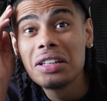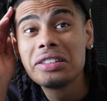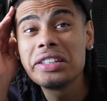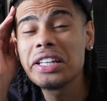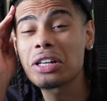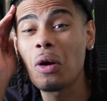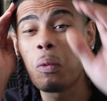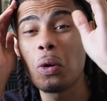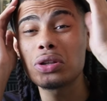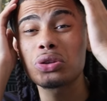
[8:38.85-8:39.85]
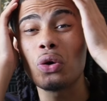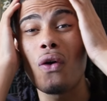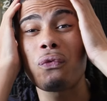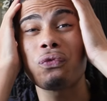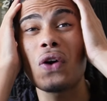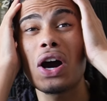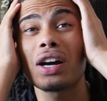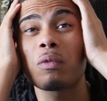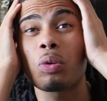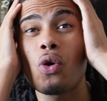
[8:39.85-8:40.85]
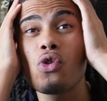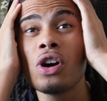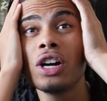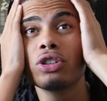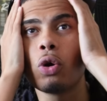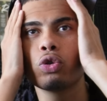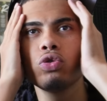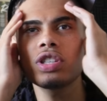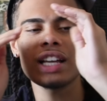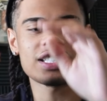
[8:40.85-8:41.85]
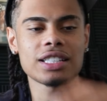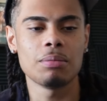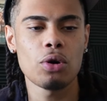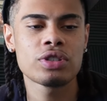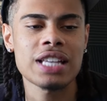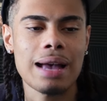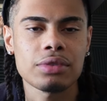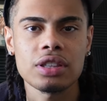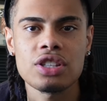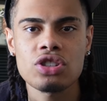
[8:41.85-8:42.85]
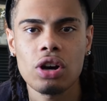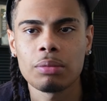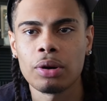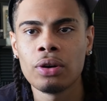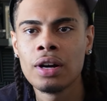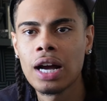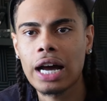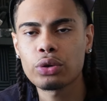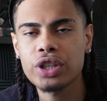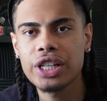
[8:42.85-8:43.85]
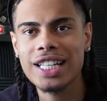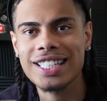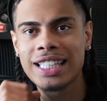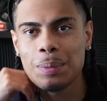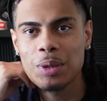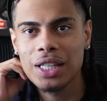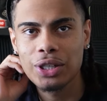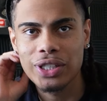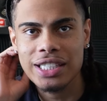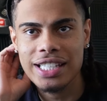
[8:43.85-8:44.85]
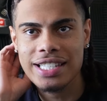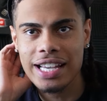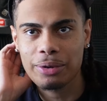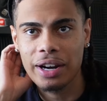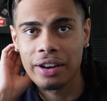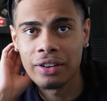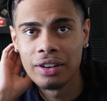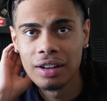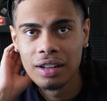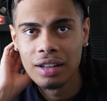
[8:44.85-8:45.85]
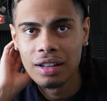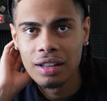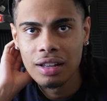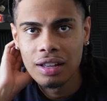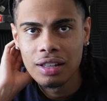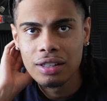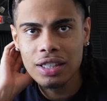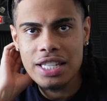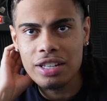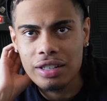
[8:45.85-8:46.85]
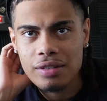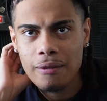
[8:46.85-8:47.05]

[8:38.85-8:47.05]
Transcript: Nigga, what the fuck, bro? No, Yus is actually the most tapped on this song, bro. I don't think you guys are deep in the lyrics that he's saying right now. Listen.